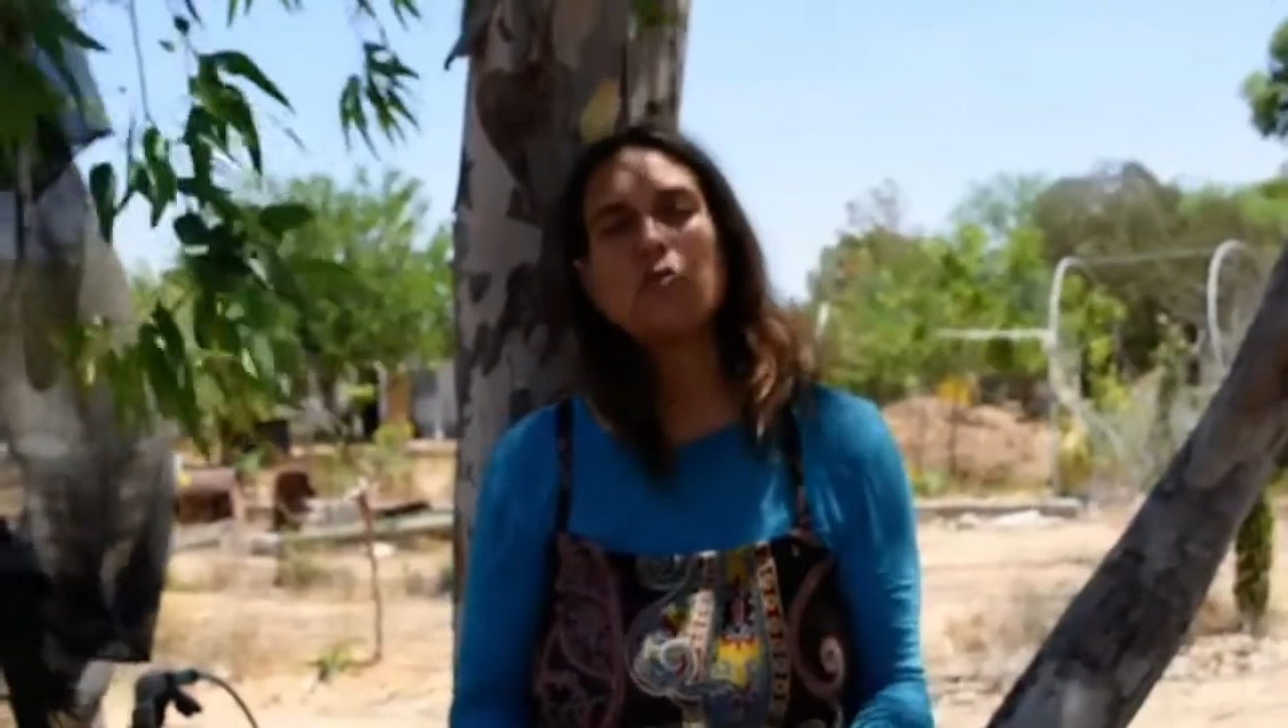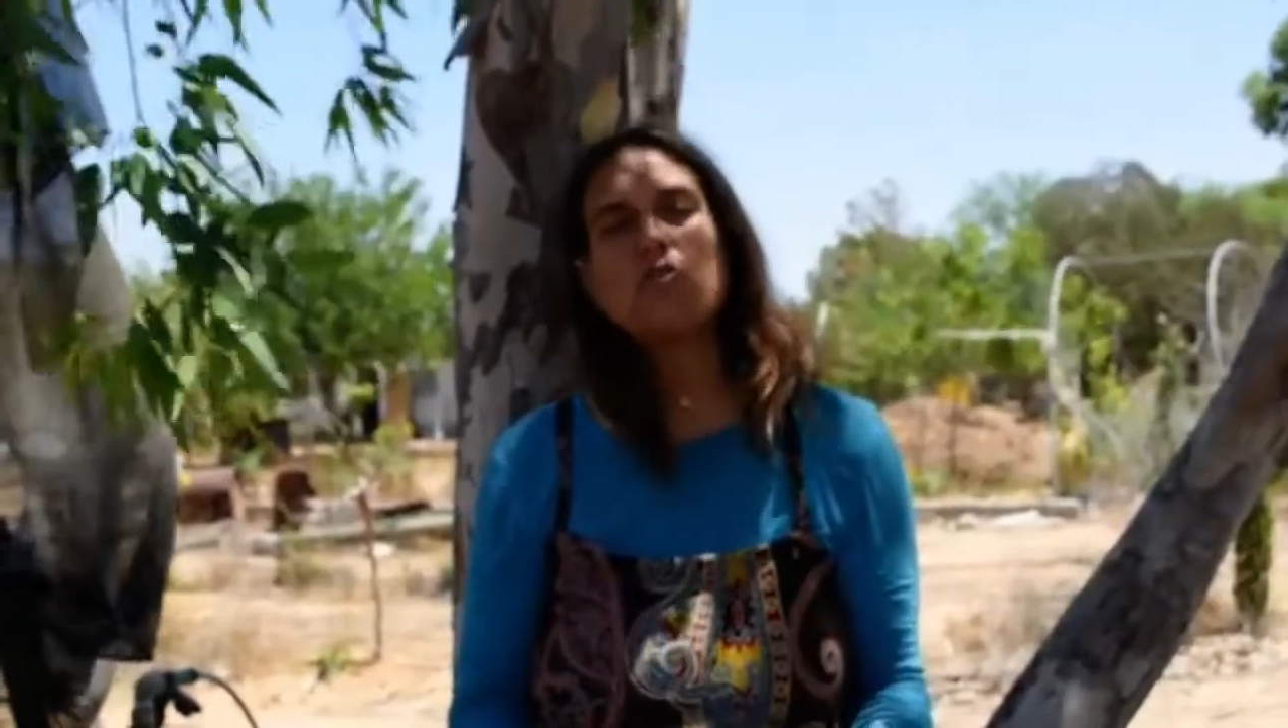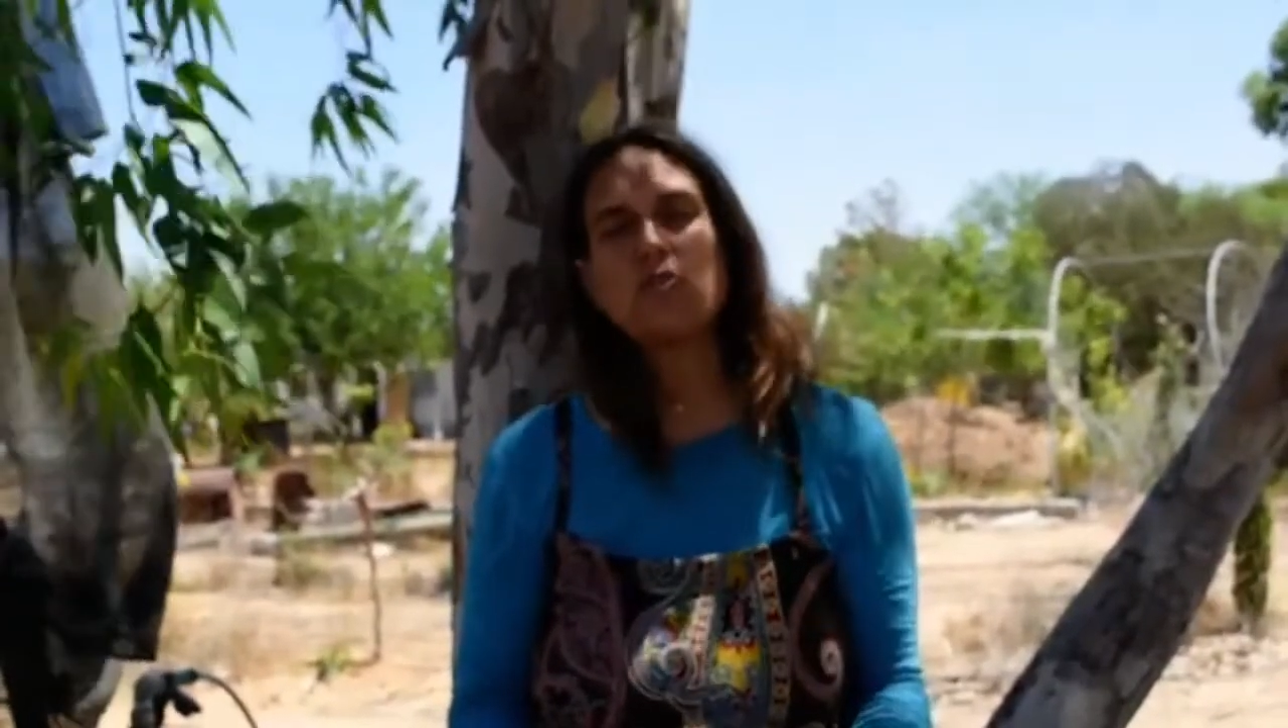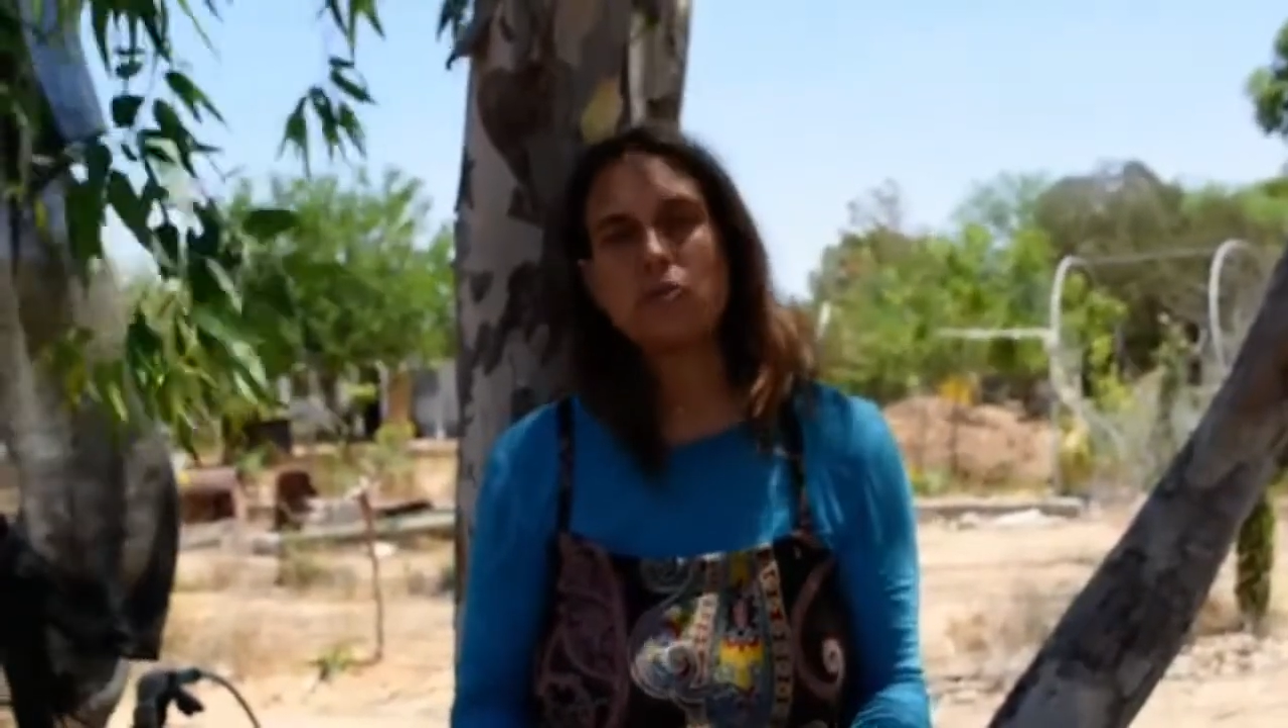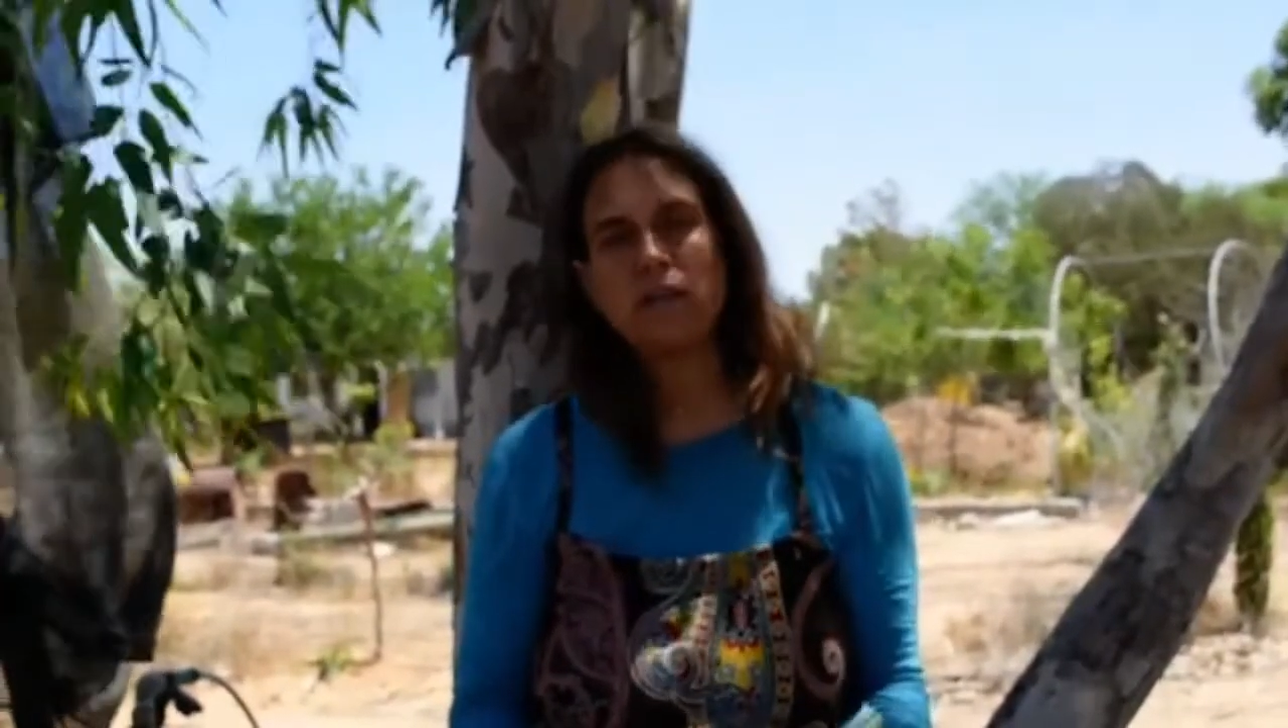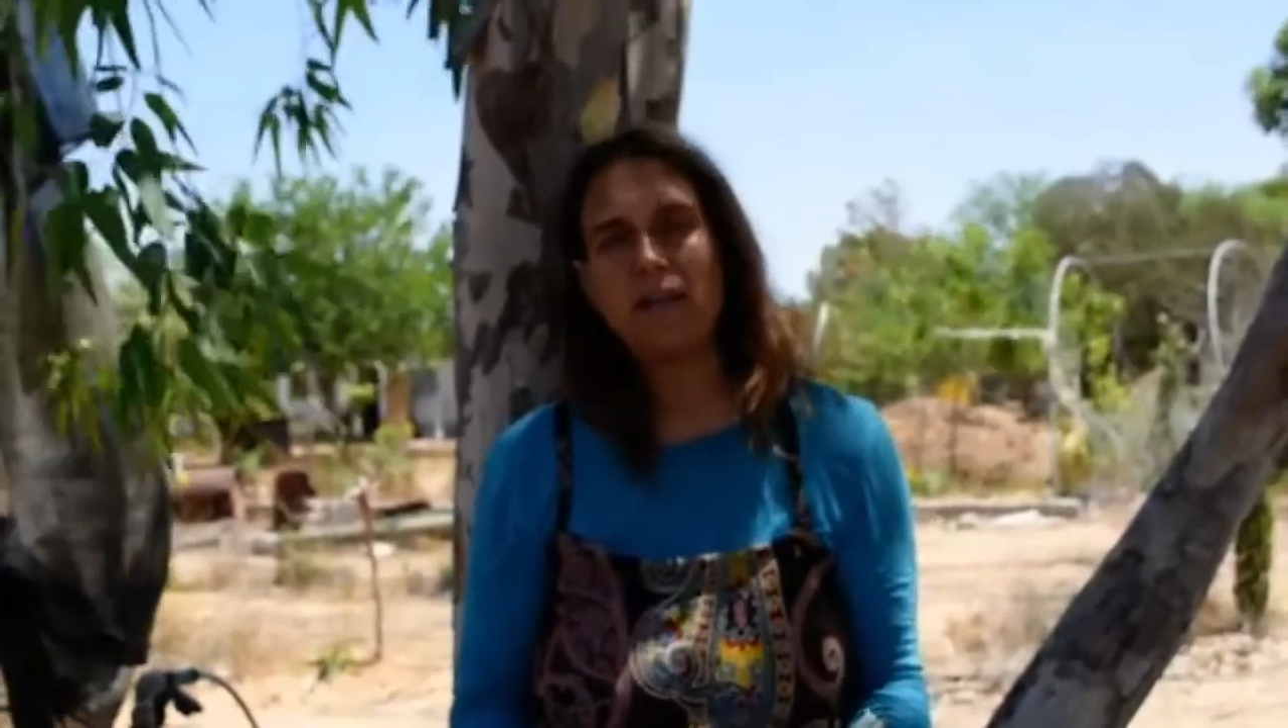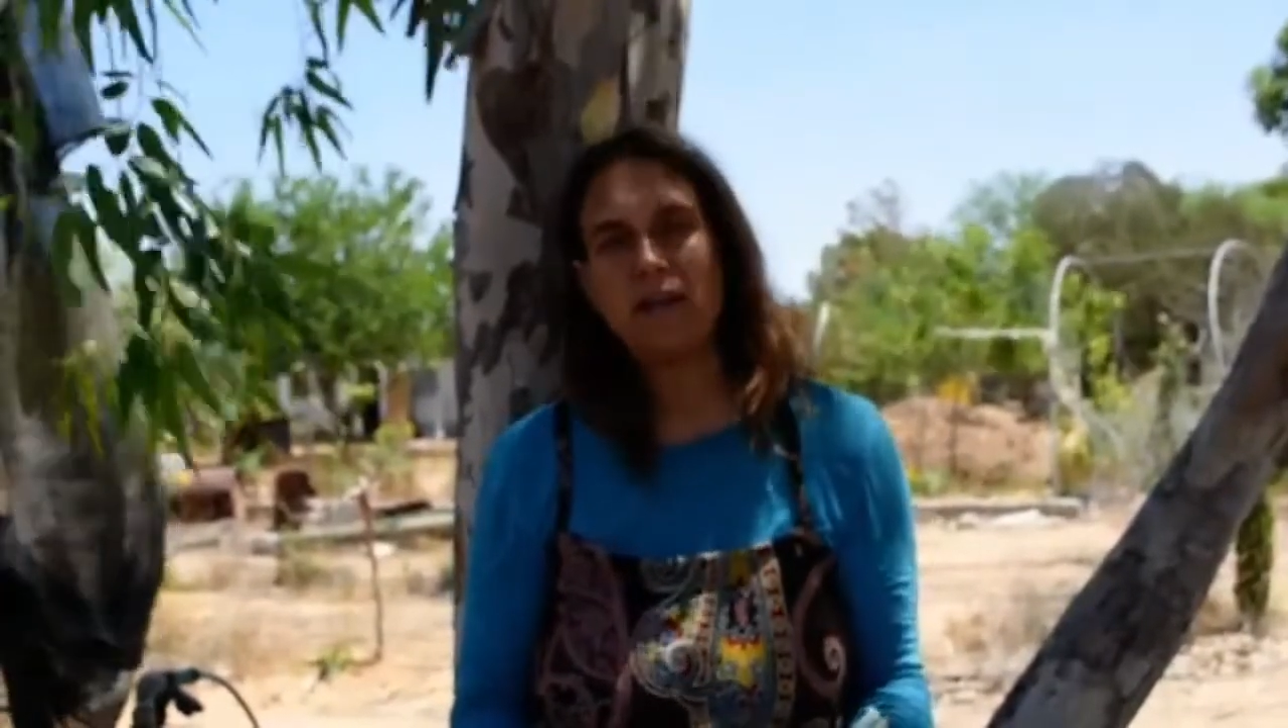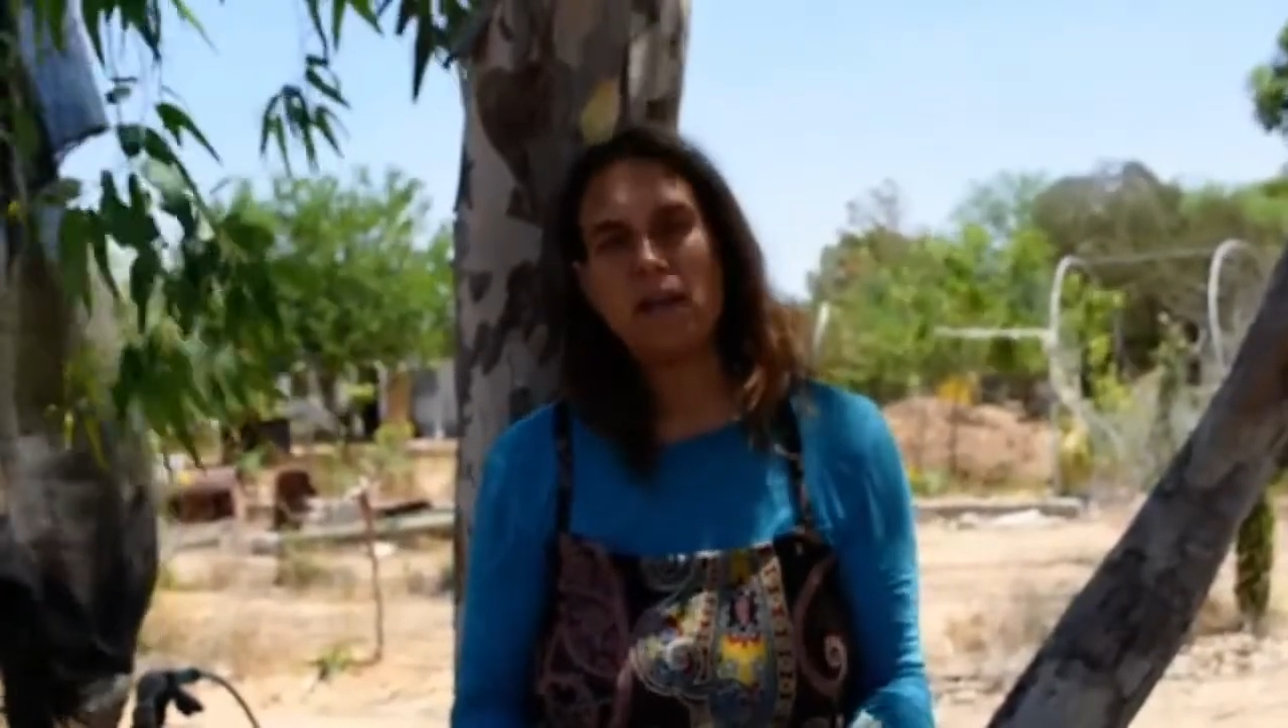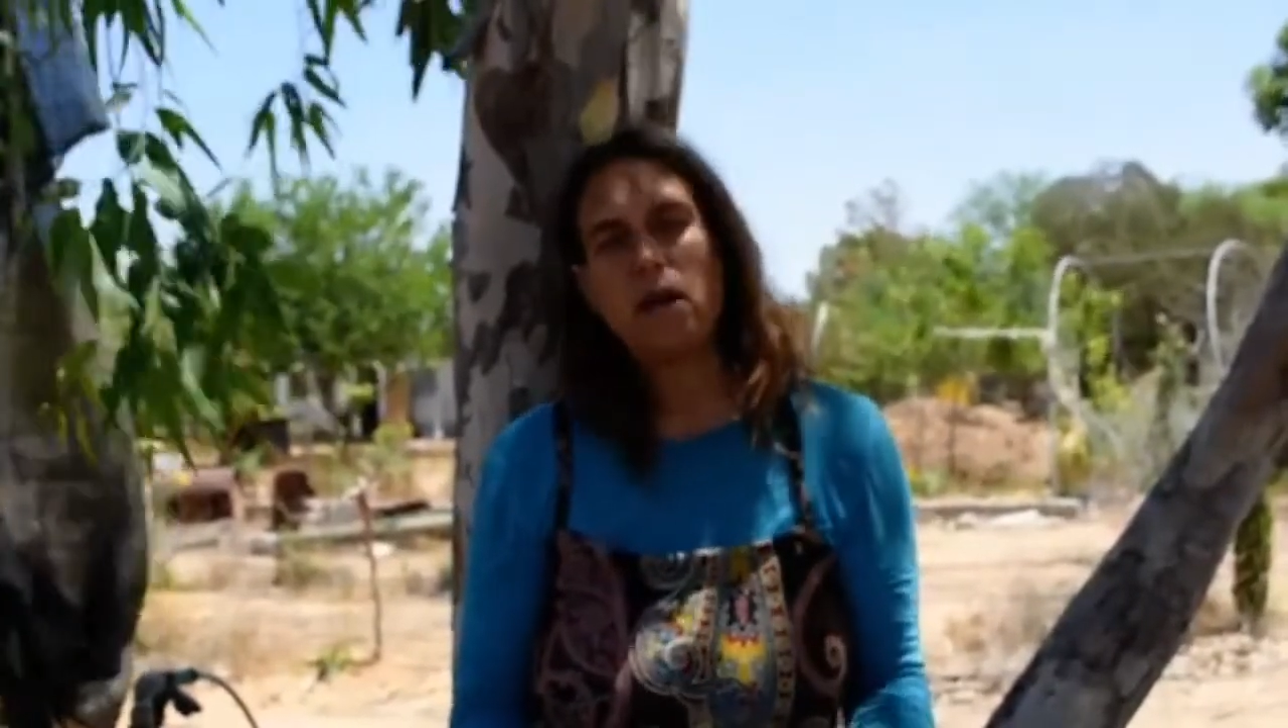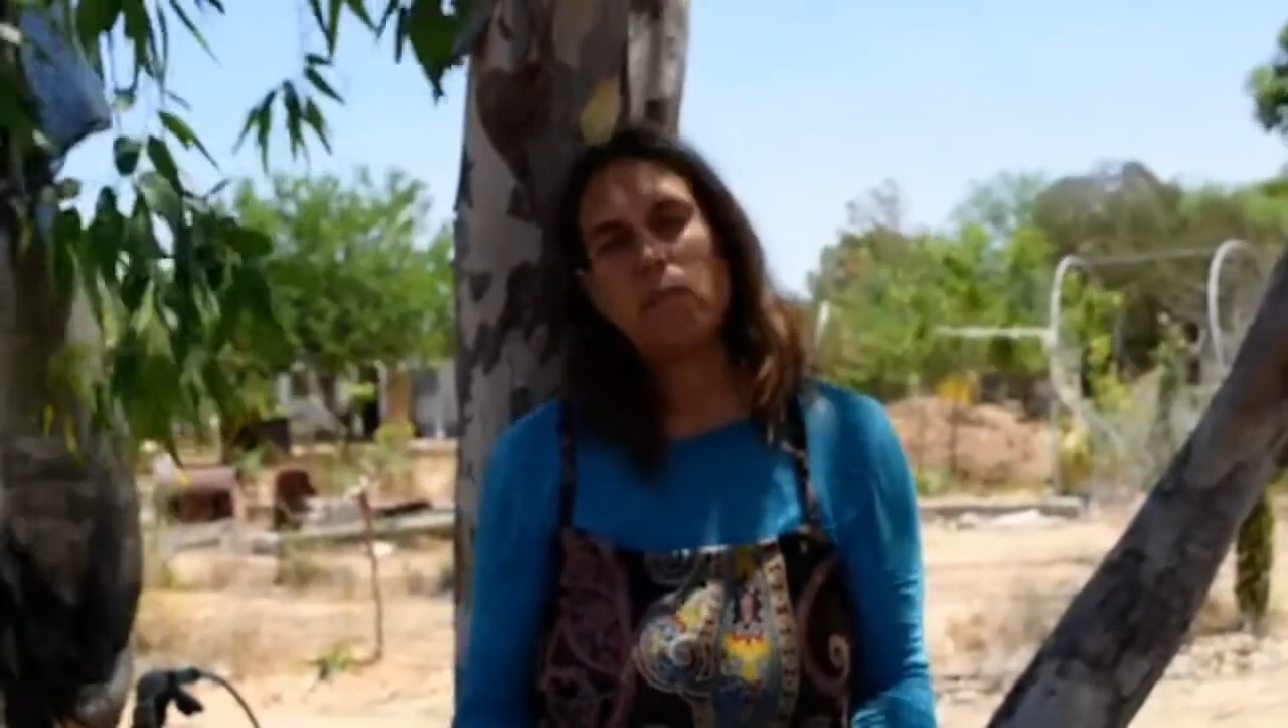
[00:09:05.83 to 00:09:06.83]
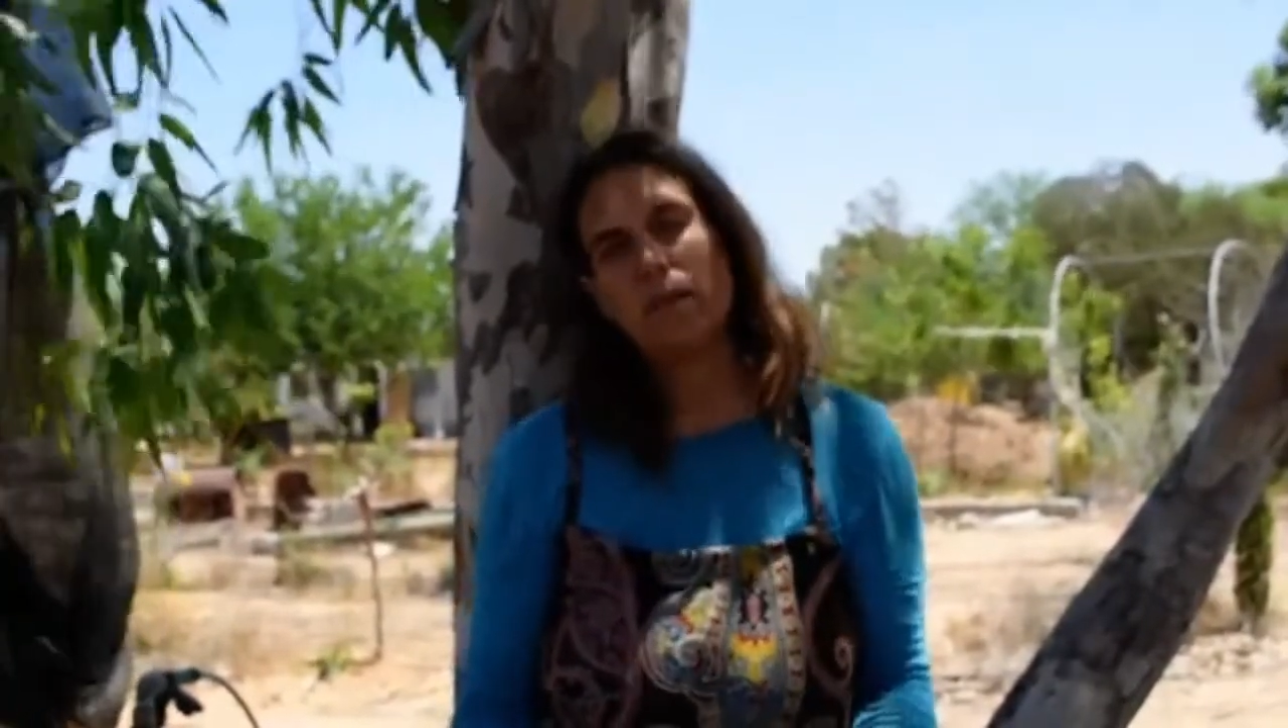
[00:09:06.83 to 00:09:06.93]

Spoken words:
Jews' tree,